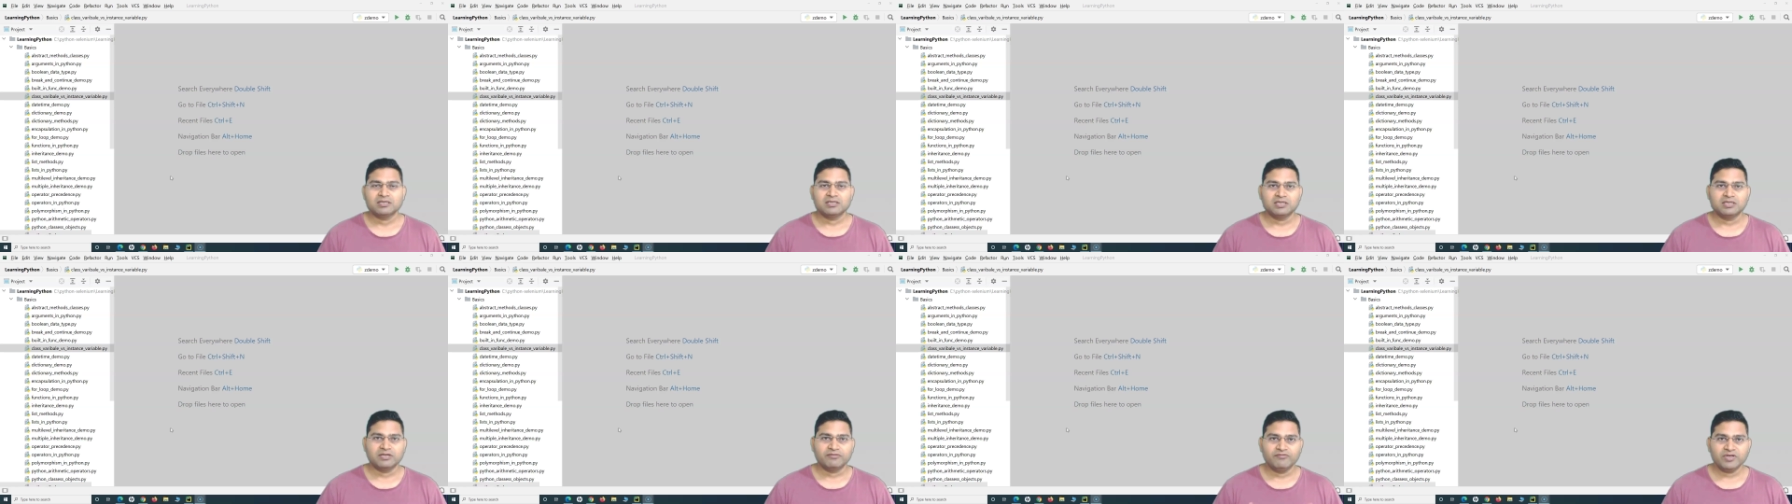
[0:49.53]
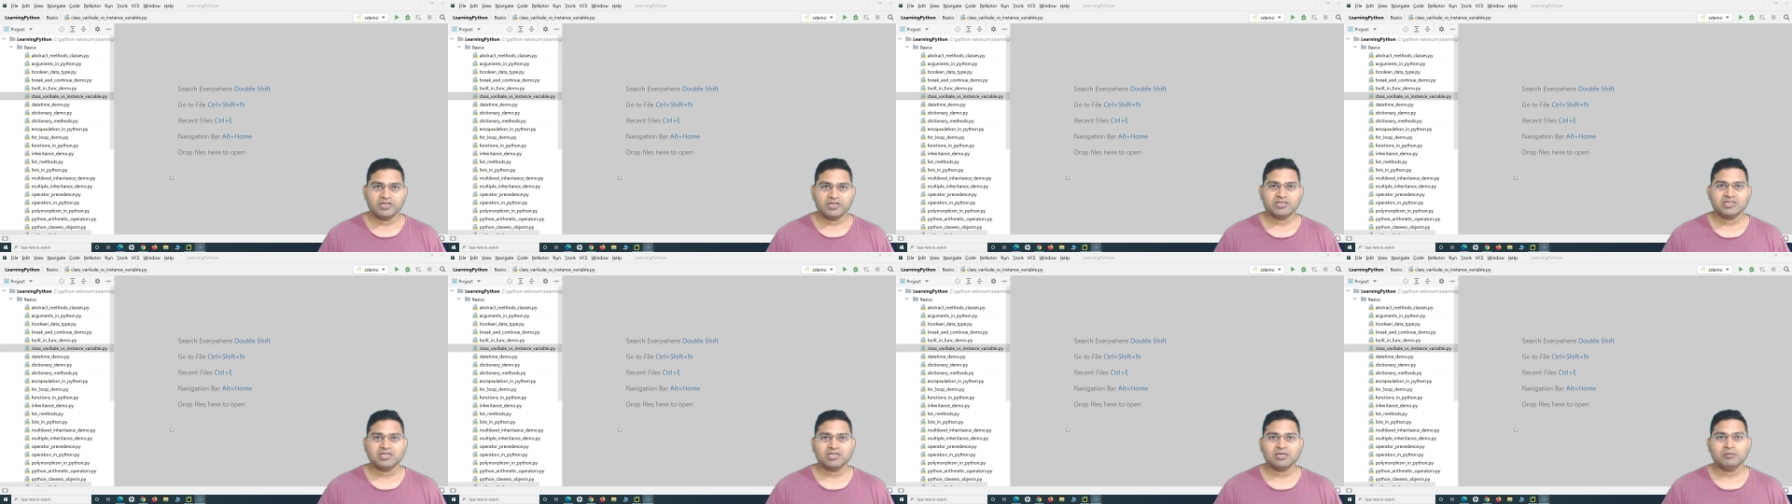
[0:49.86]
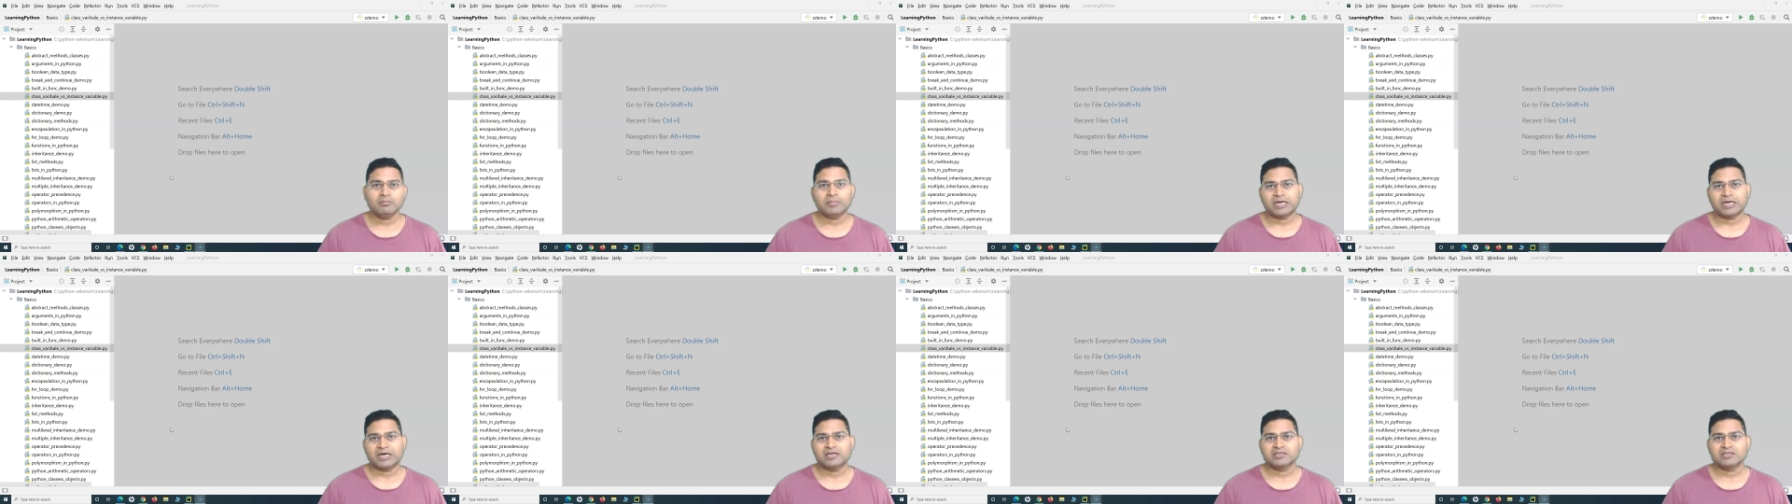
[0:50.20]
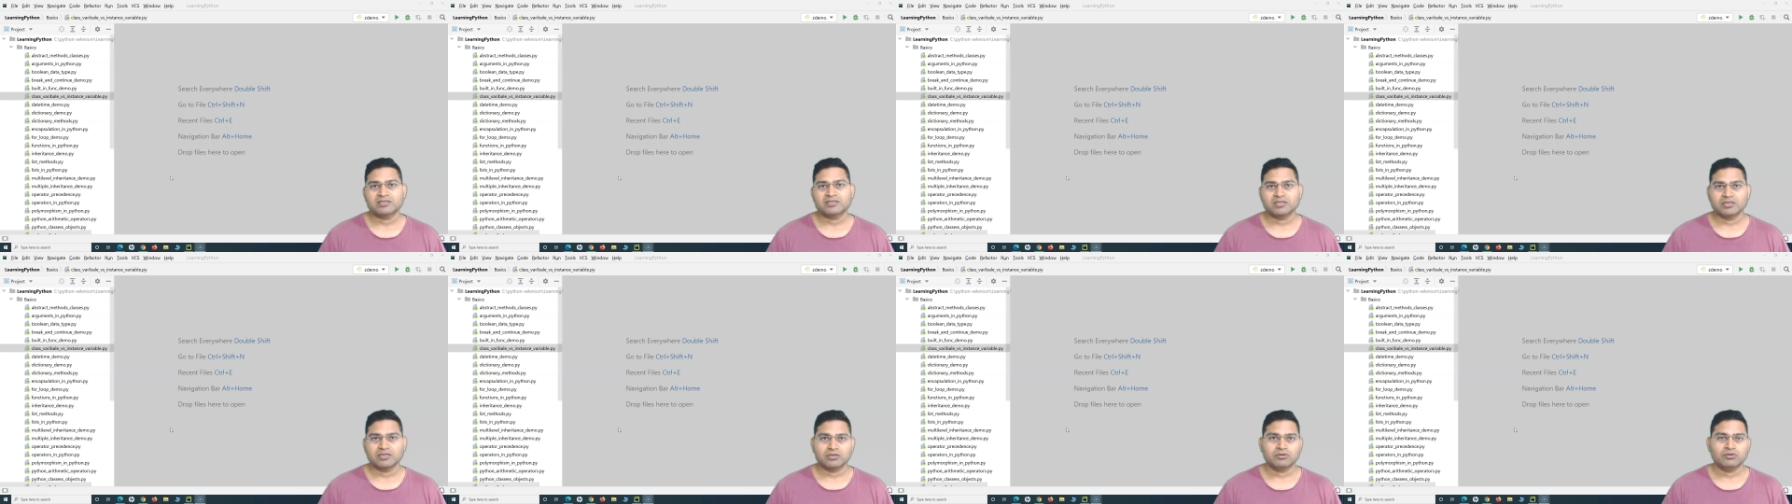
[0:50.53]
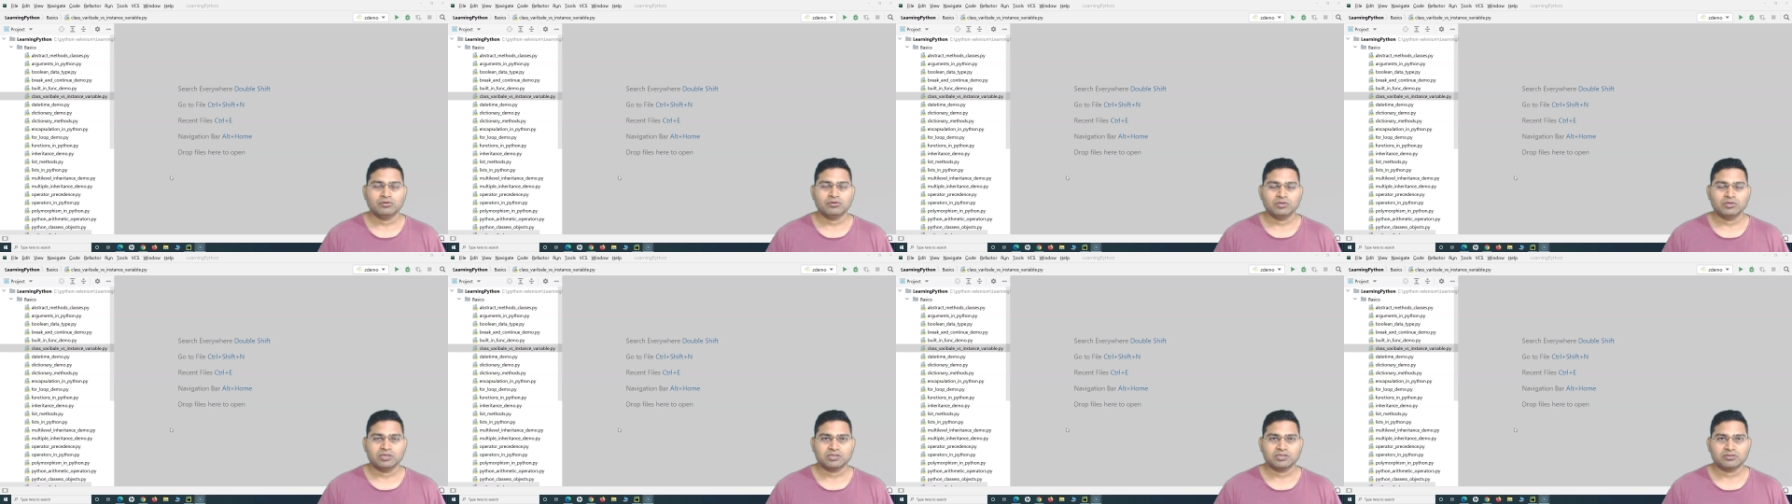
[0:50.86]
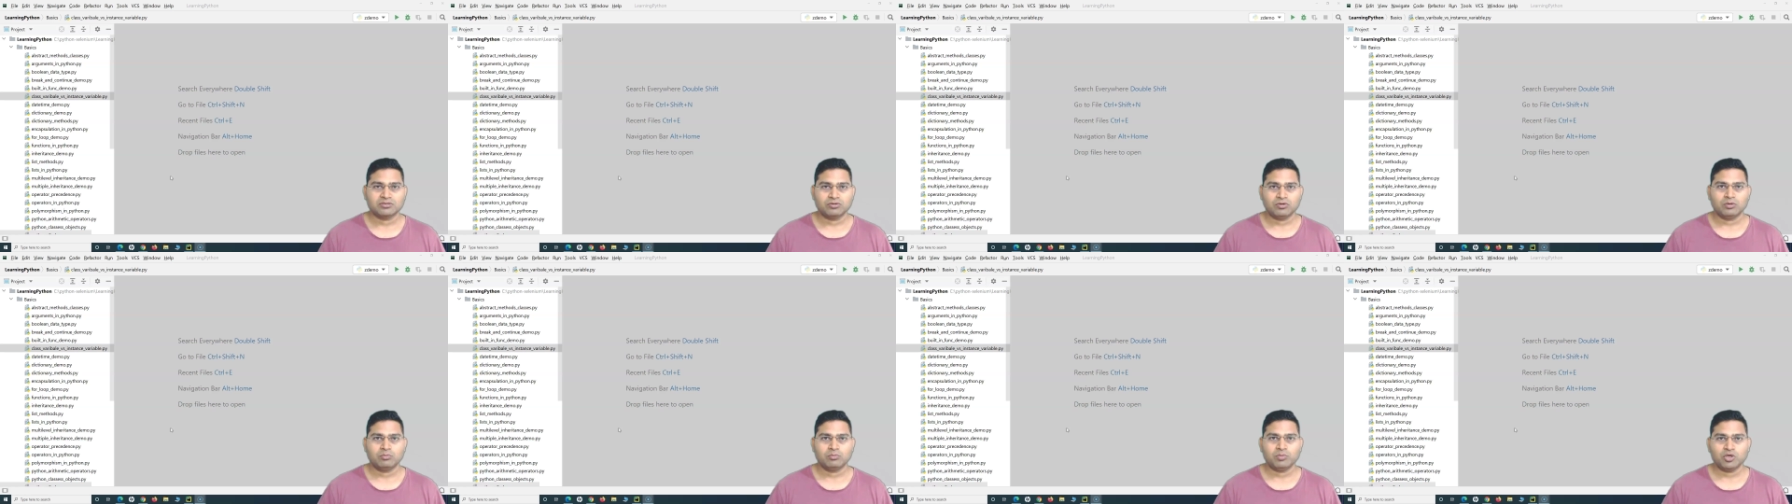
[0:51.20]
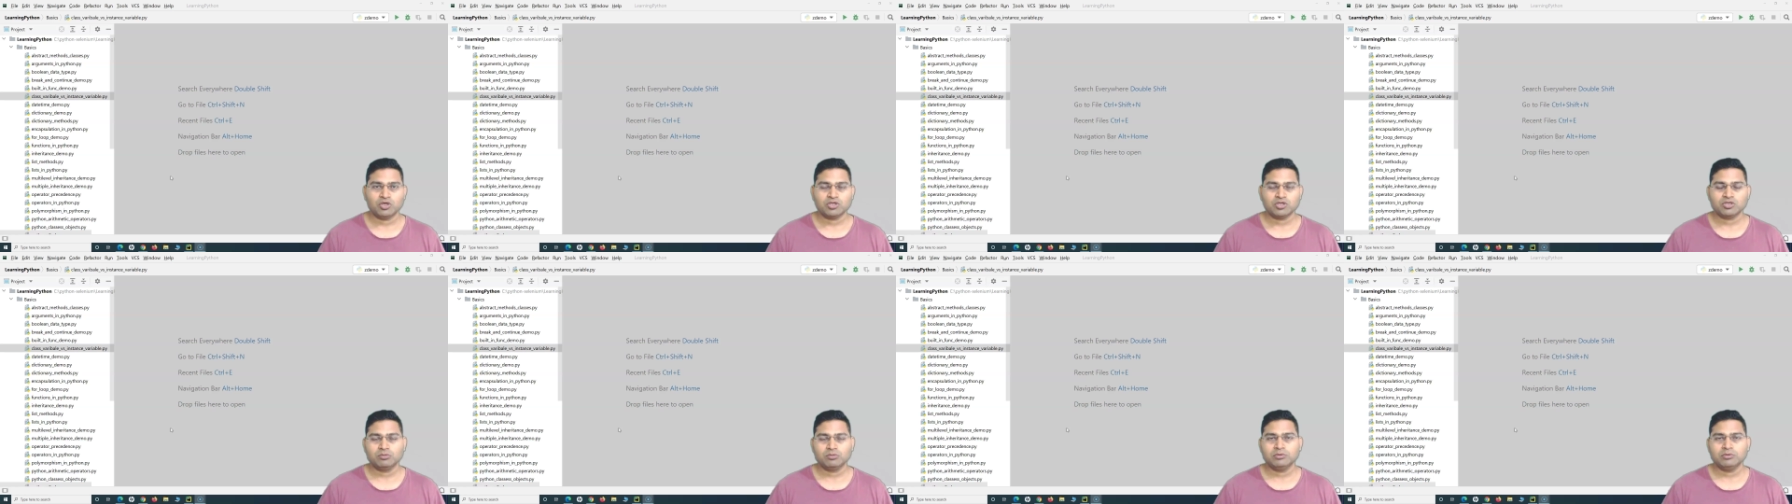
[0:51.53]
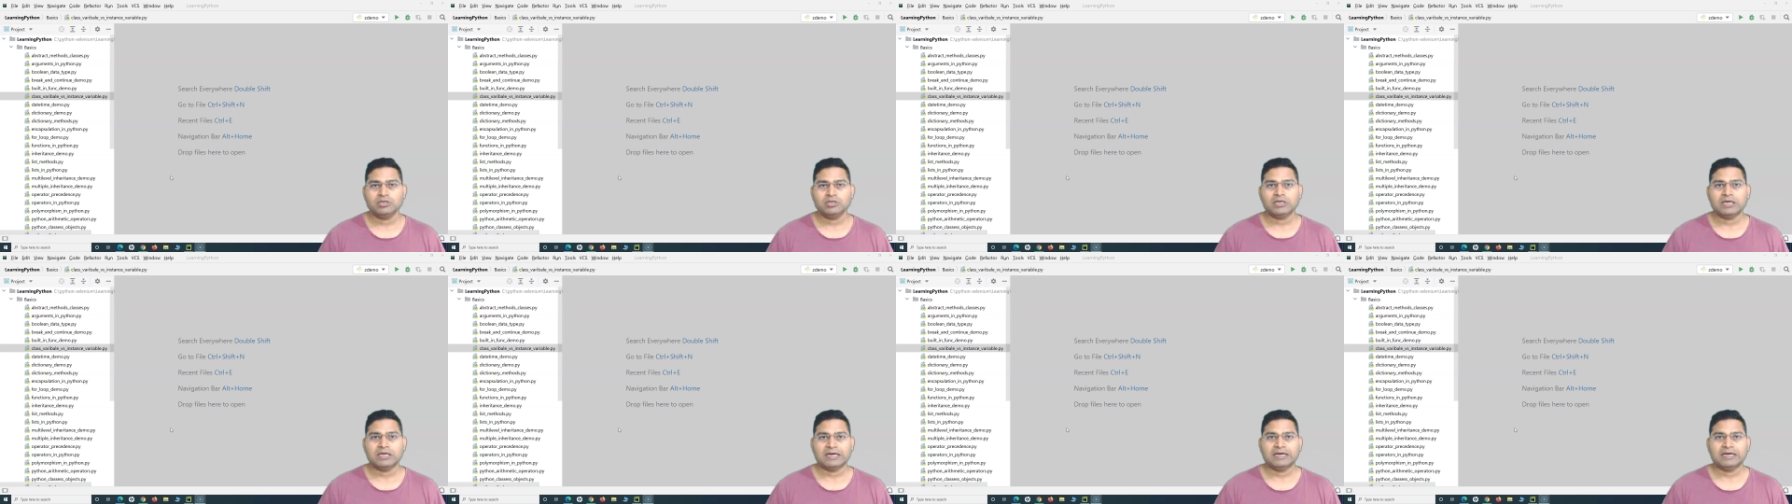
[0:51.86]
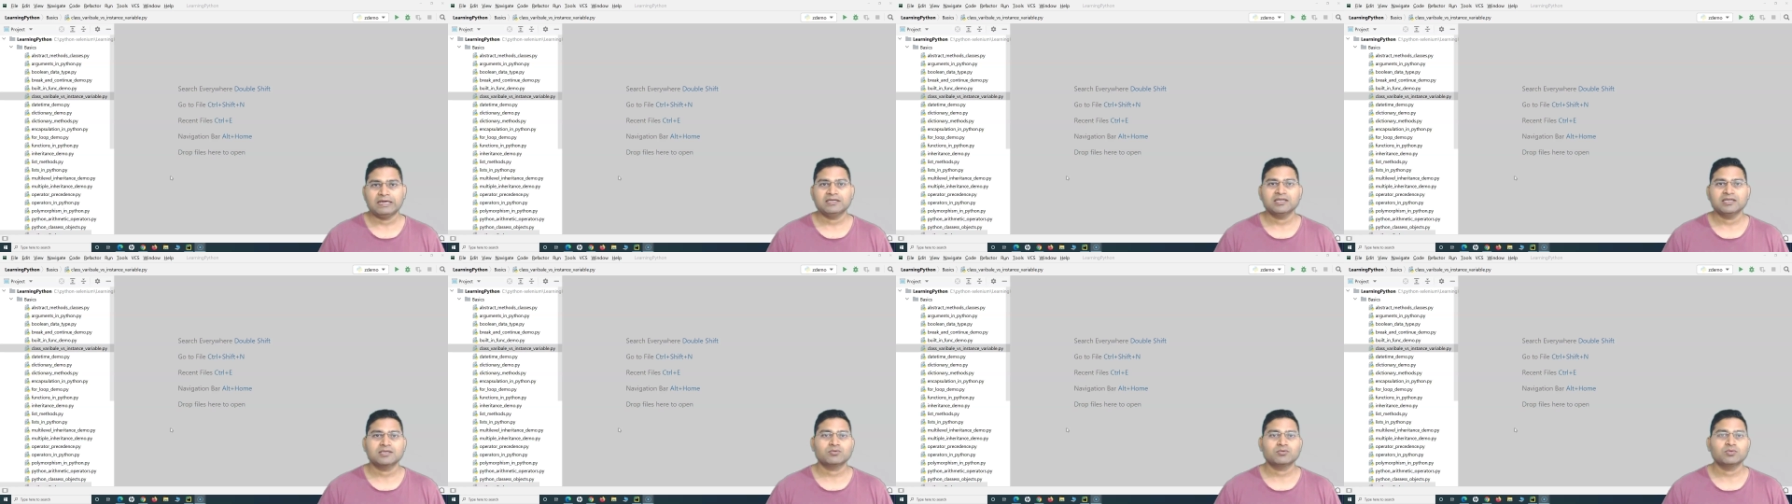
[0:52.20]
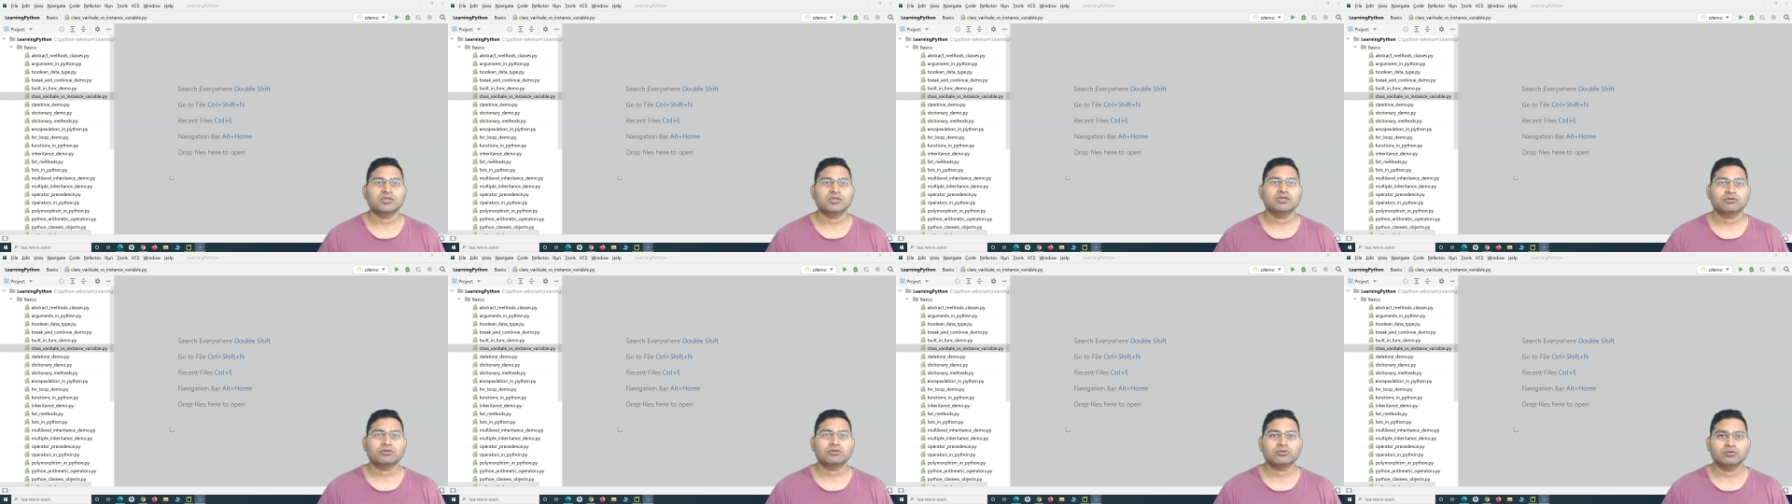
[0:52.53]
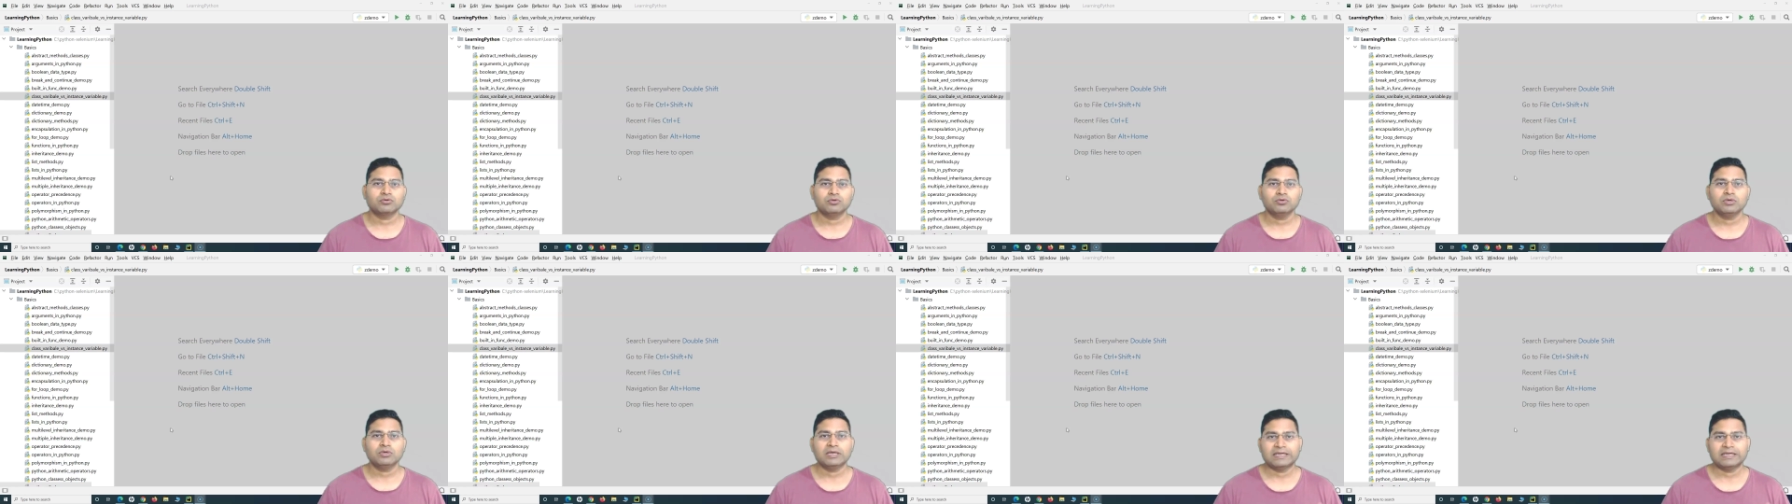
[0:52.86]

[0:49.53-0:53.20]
division by zero is not possible and it will throw